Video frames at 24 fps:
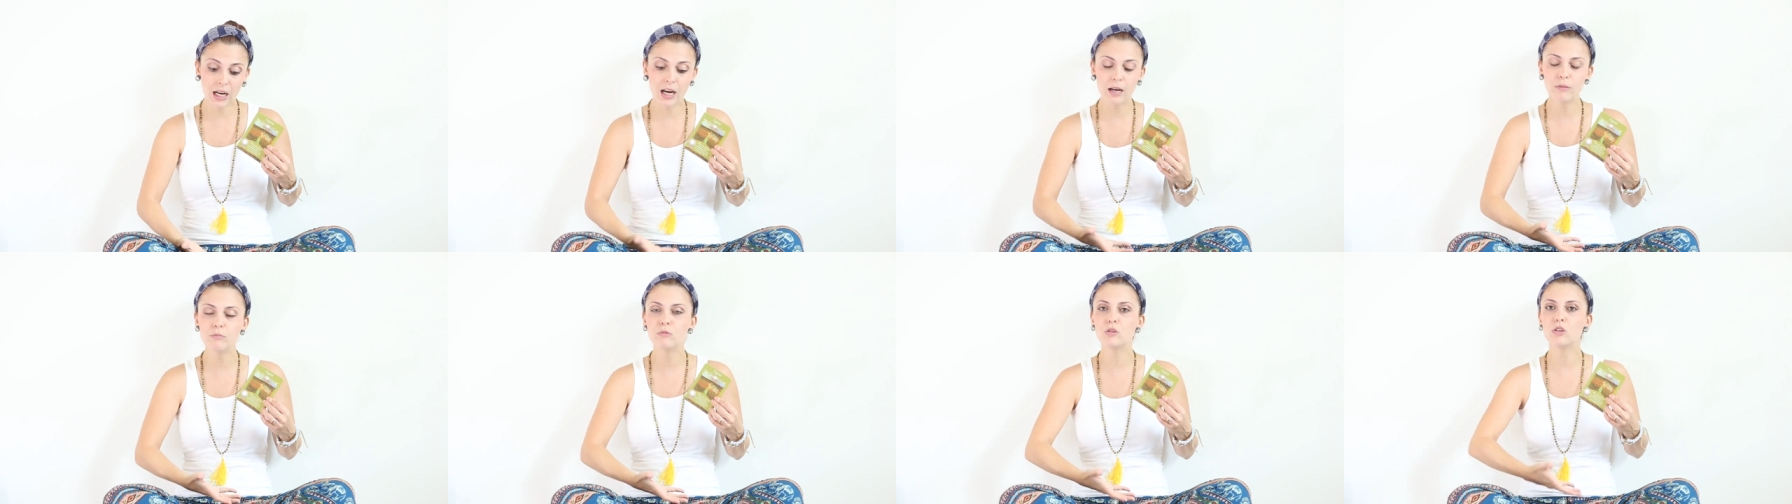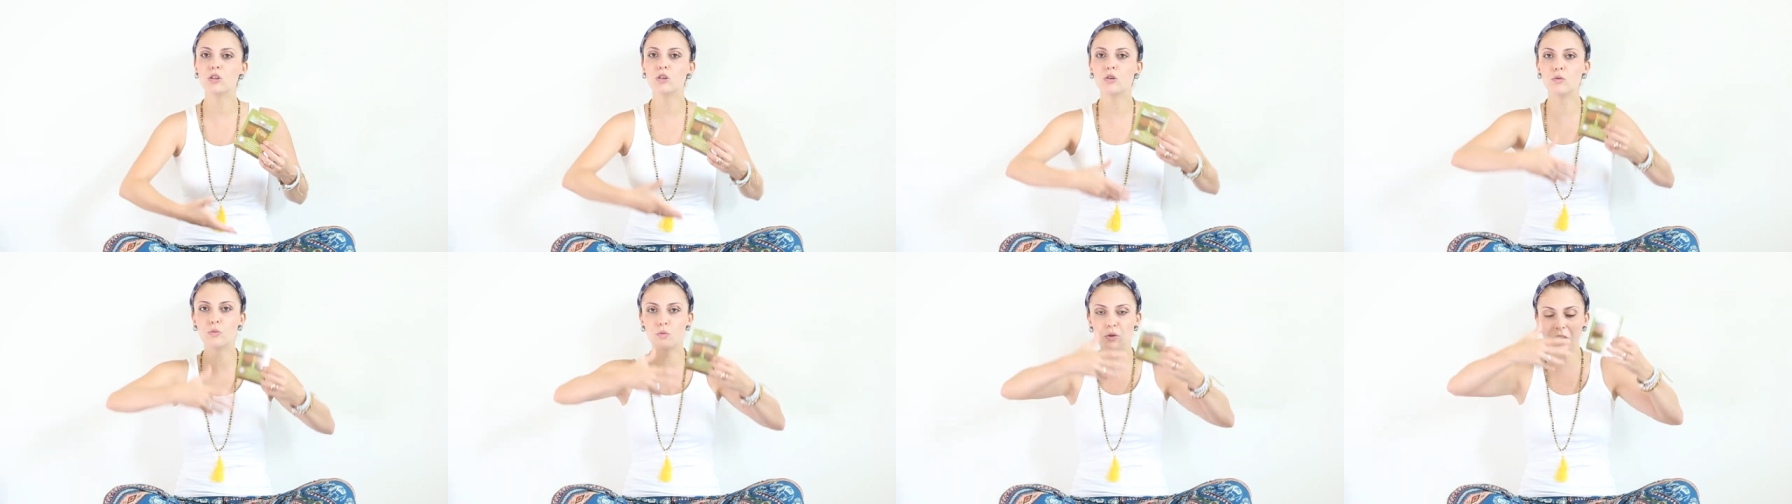come
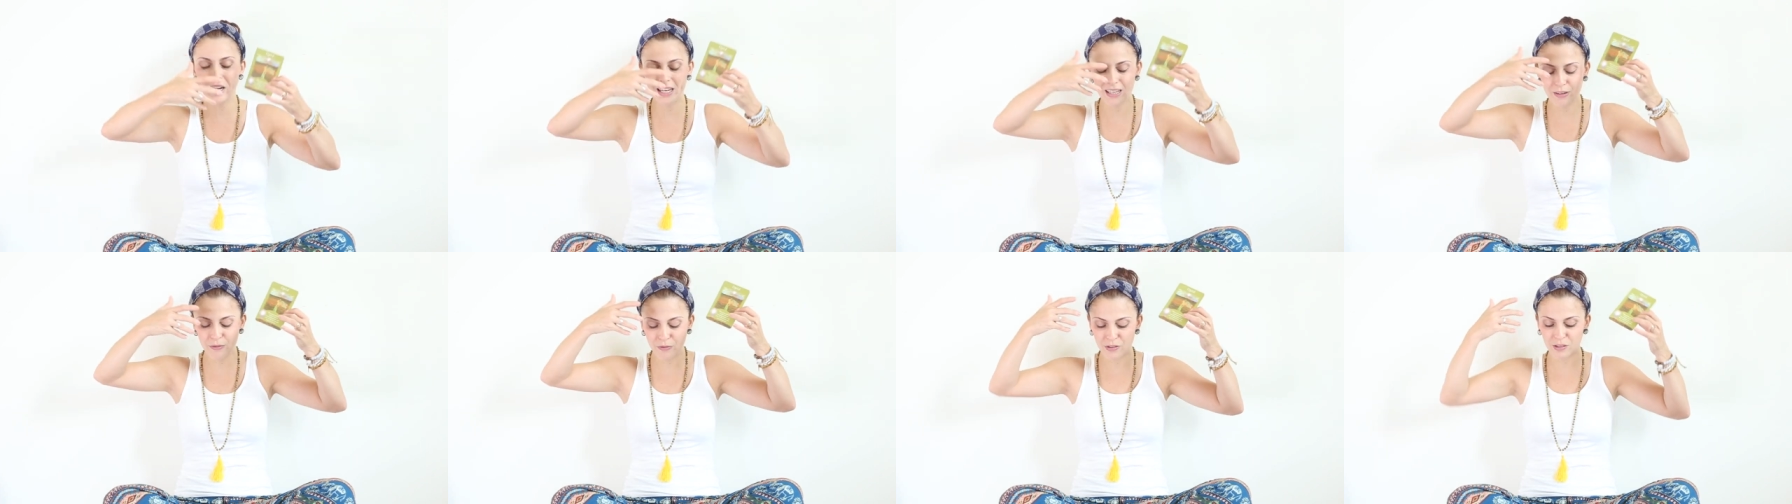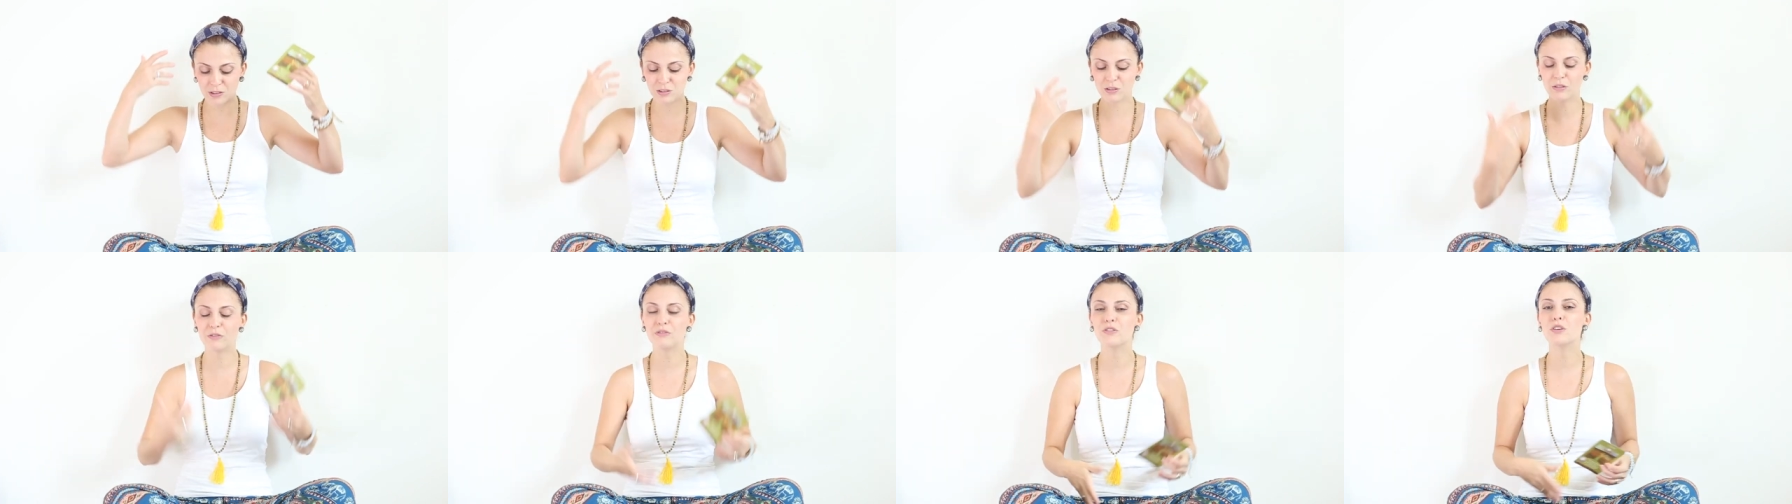to you right in
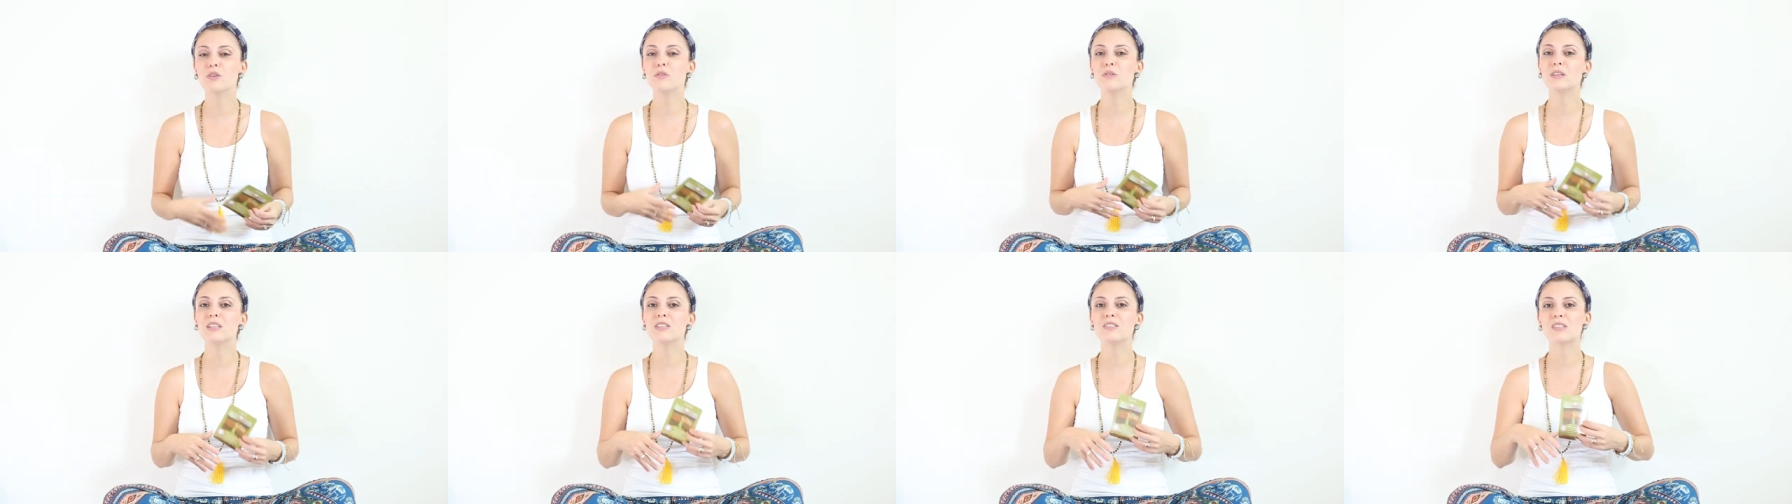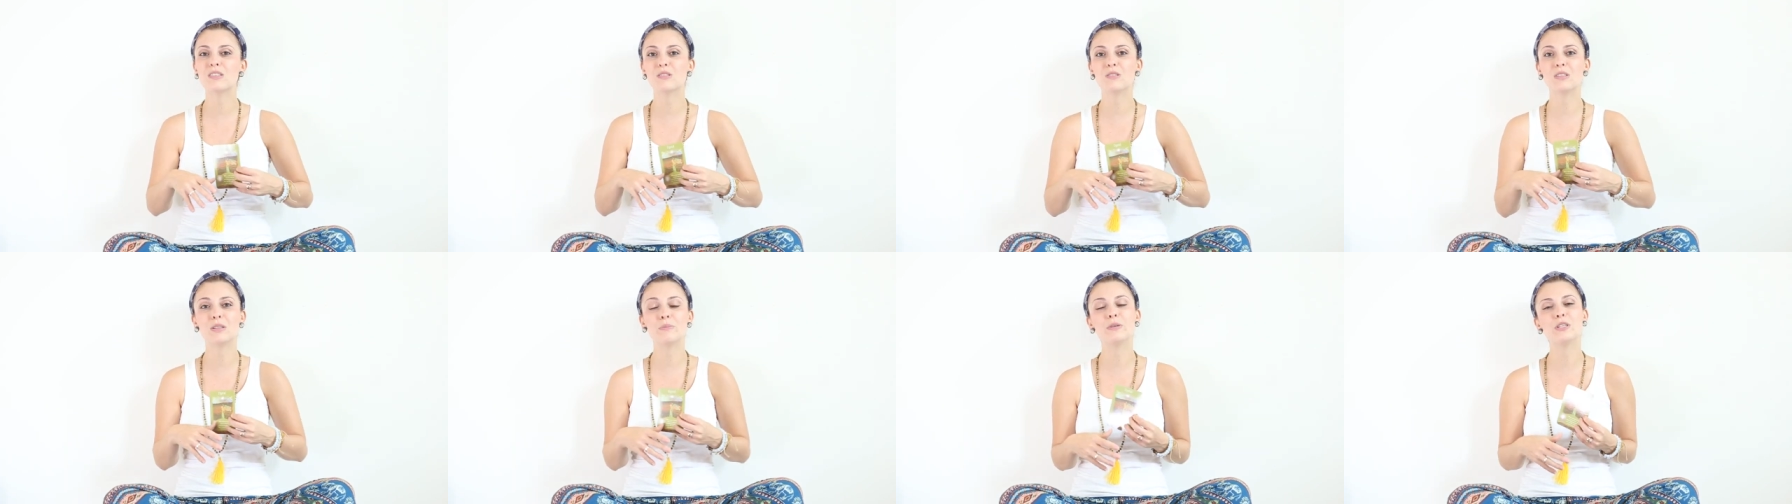front of you and it's
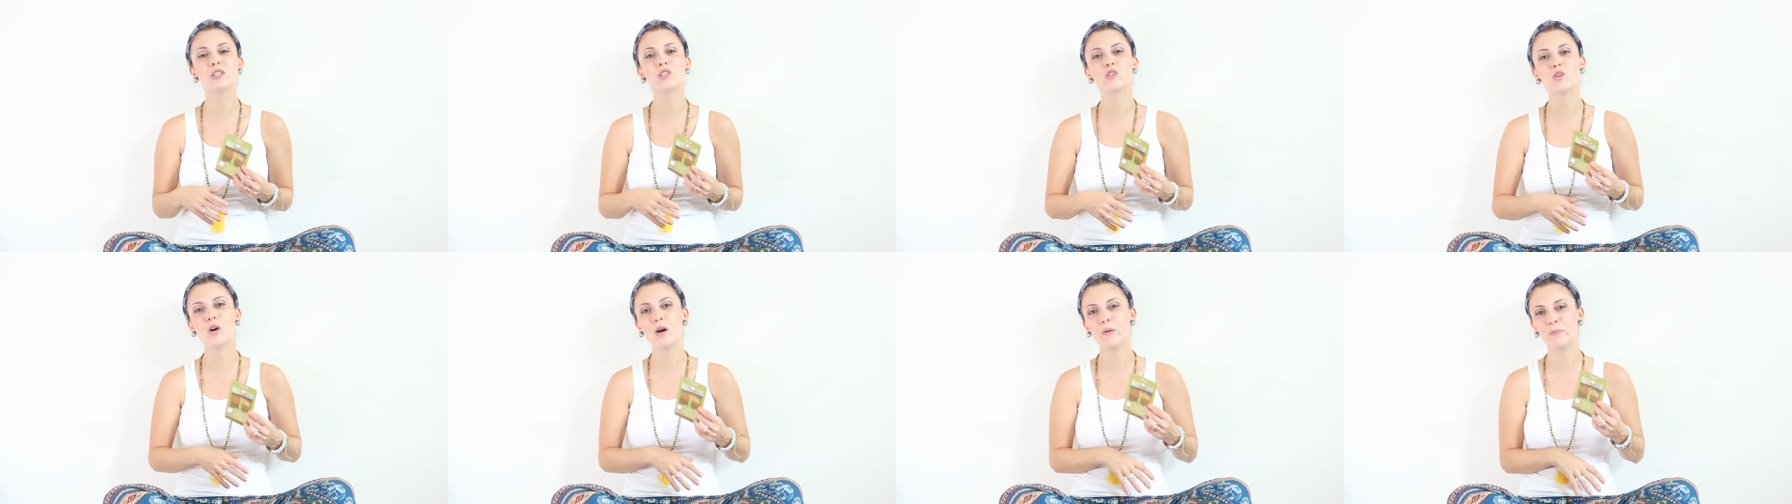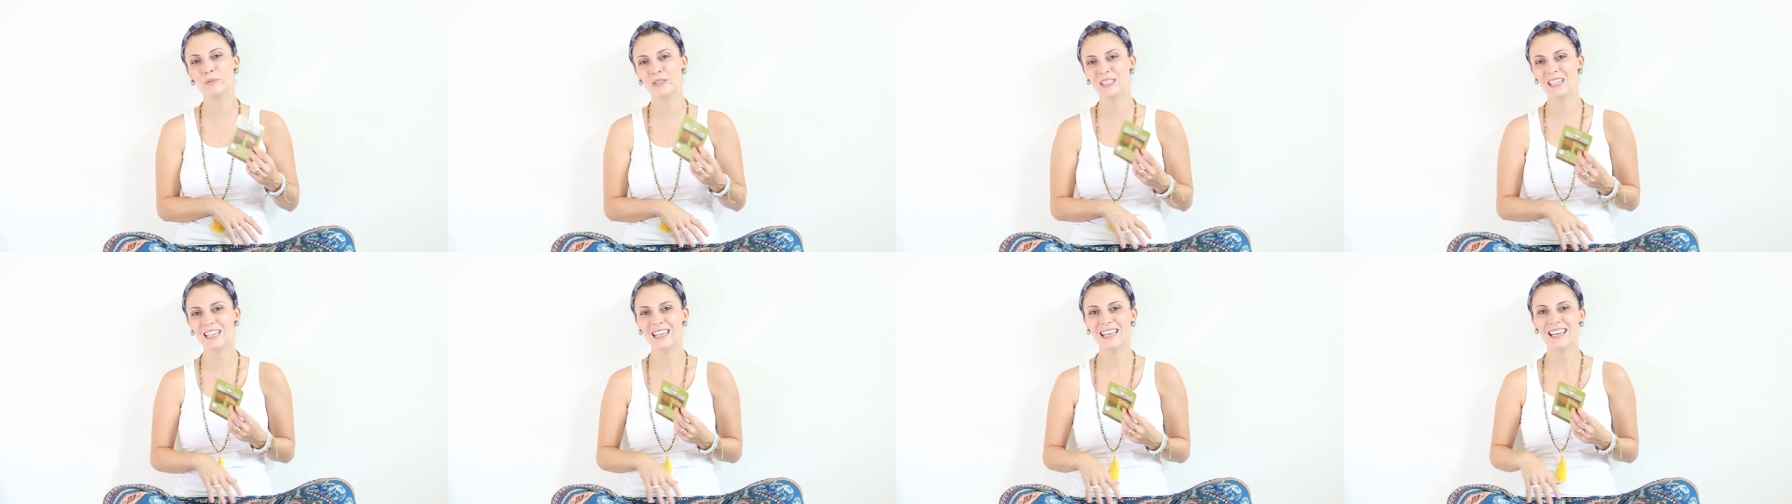gonna be
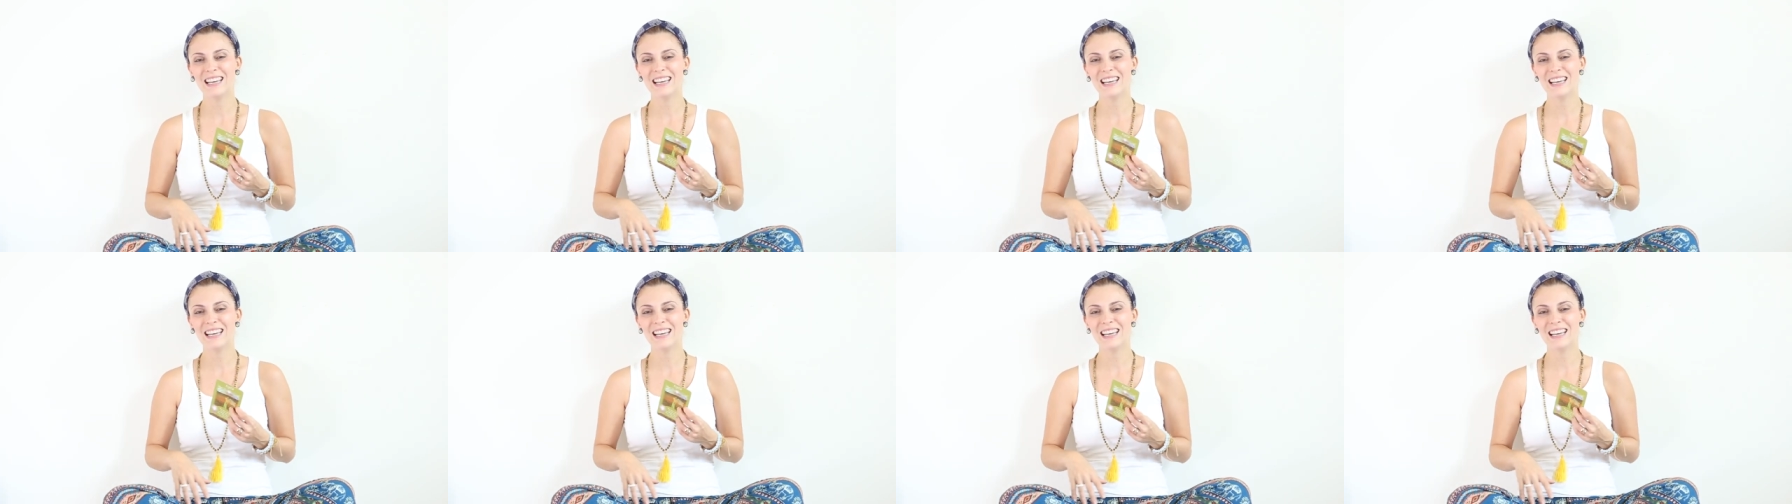dropped